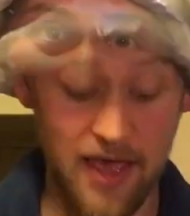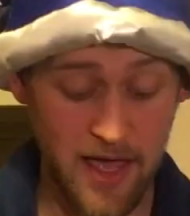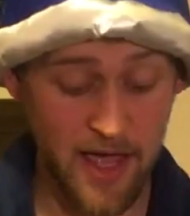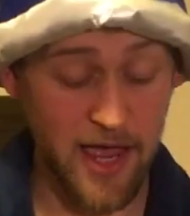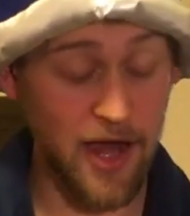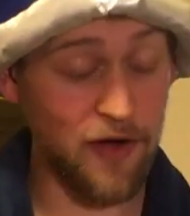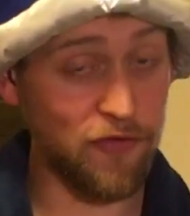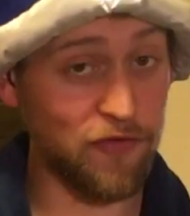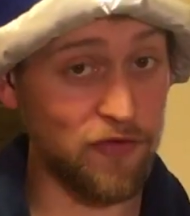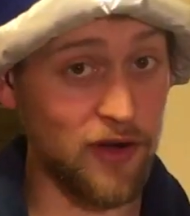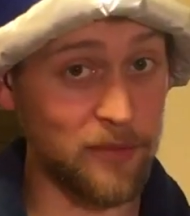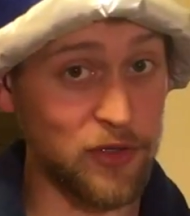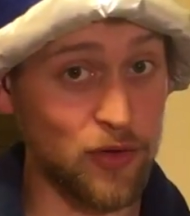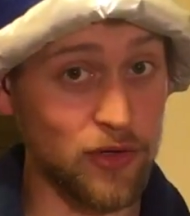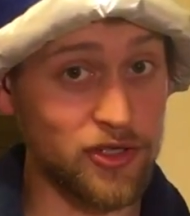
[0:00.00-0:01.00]
Hair from
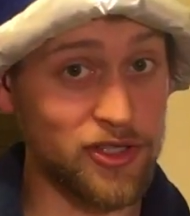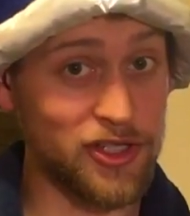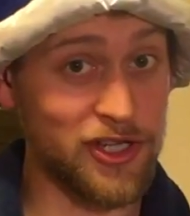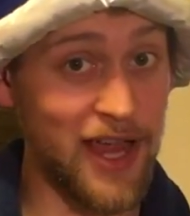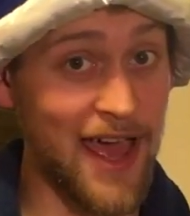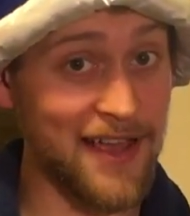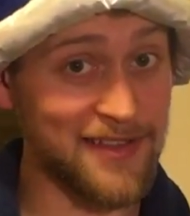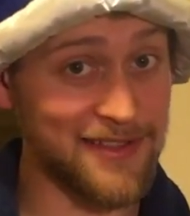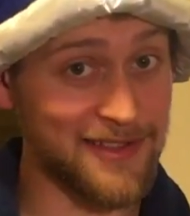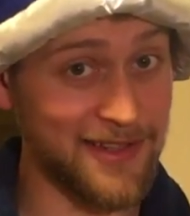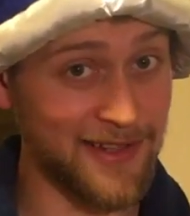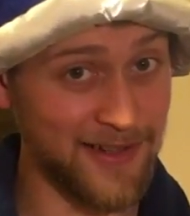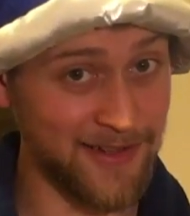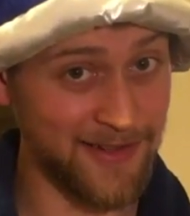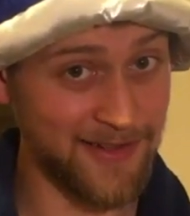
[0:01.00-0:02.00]
your chest
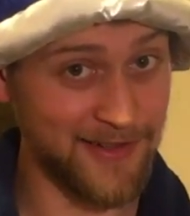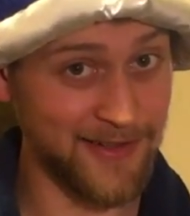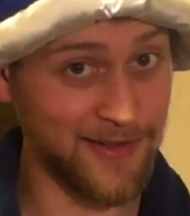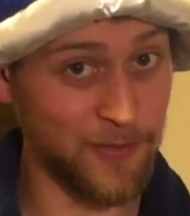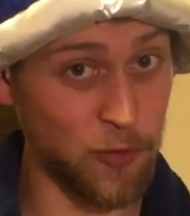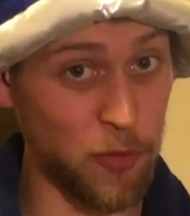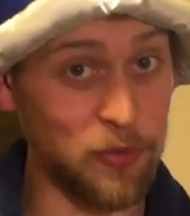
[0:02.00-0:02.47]
will